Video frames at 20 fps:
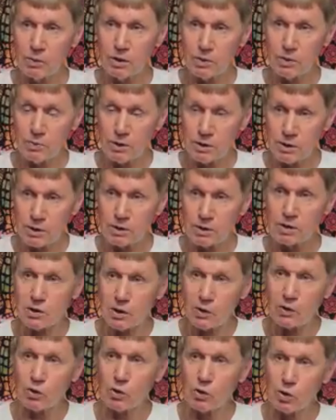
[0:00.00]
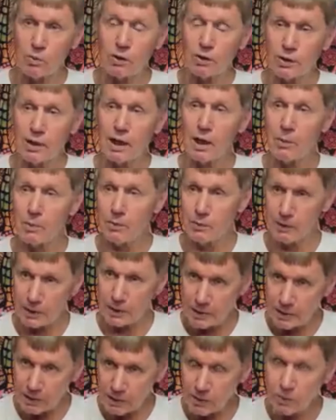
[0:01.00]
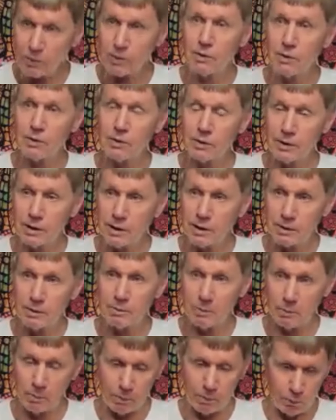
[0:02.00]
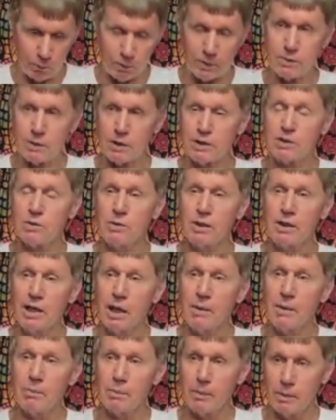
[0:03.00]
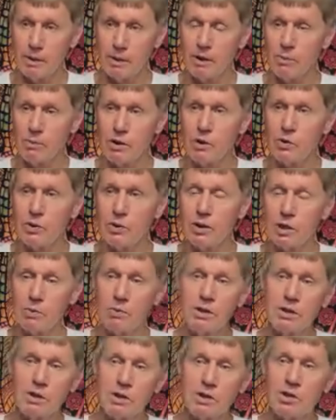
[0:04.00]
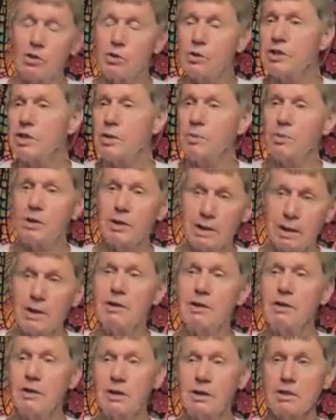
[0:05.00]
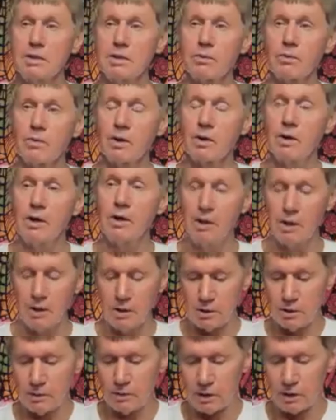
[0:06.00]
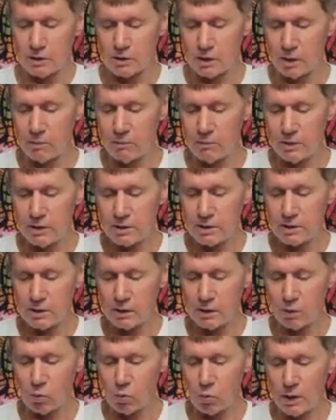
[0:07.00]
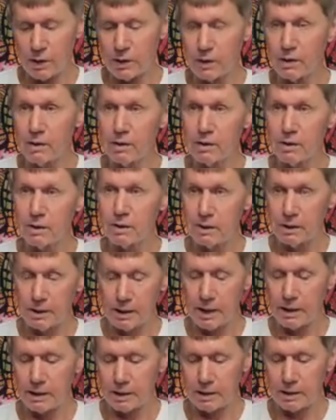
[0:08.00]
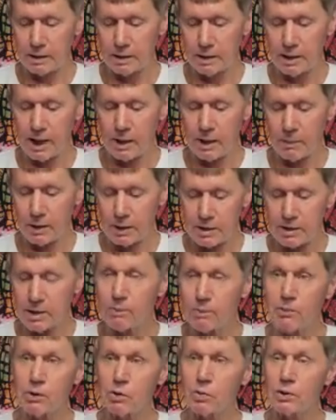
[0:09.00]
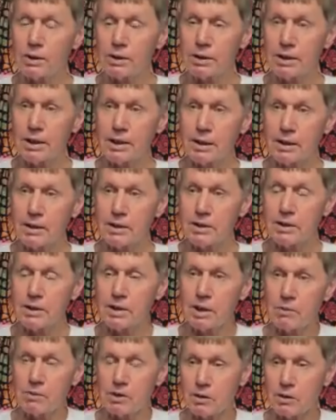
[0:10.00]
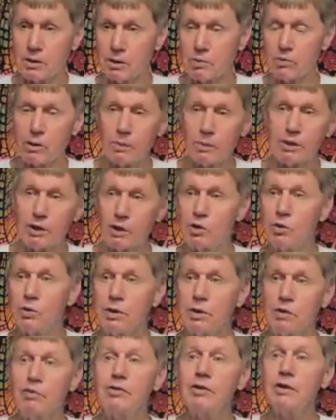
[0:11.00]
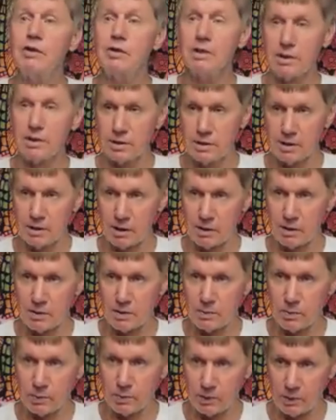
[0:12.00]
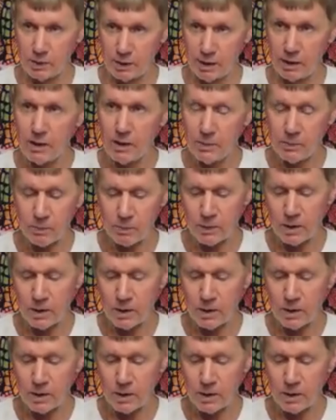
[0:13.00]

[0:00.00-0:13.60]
which means it's not normal type reading, you can't read with such a big gap in between, it means it's two separate entities. So there's obviously one done in the name and a separate one done in the surname, so there's probably two different trust accounts, yeah.